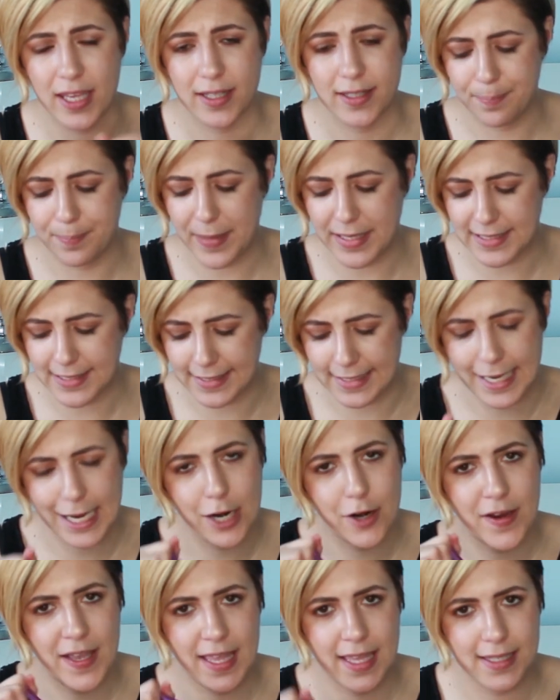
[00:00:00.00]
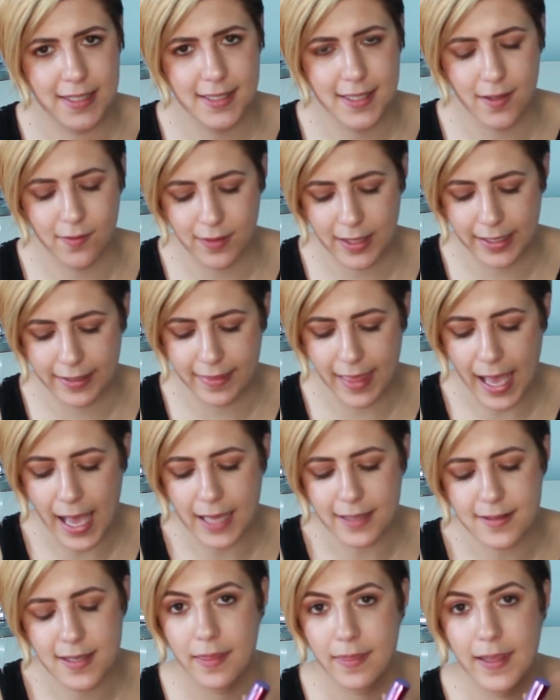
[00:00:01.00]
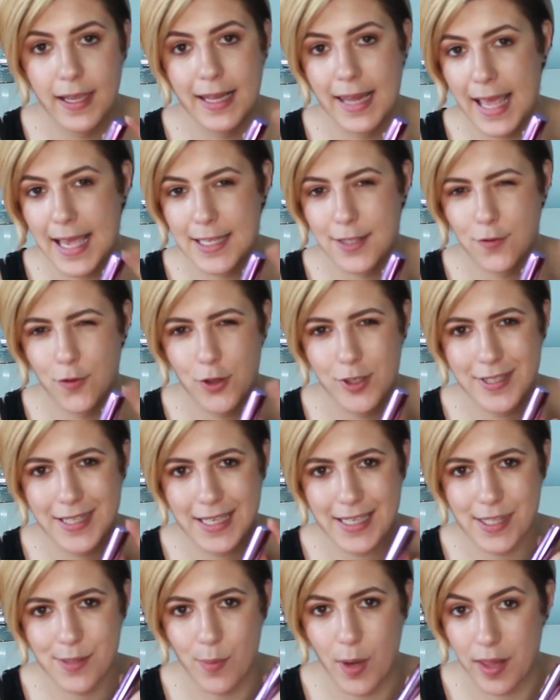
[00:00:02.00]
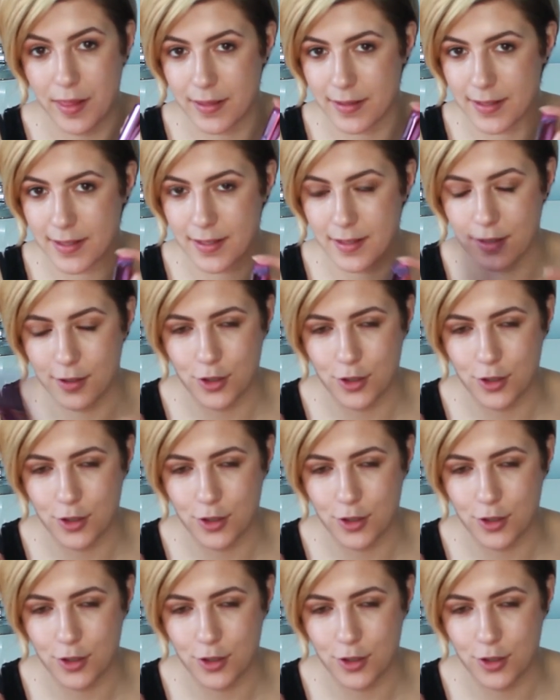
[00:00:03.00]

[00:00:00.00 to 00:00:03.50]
and mascara and stuff like that, they last for 6 months.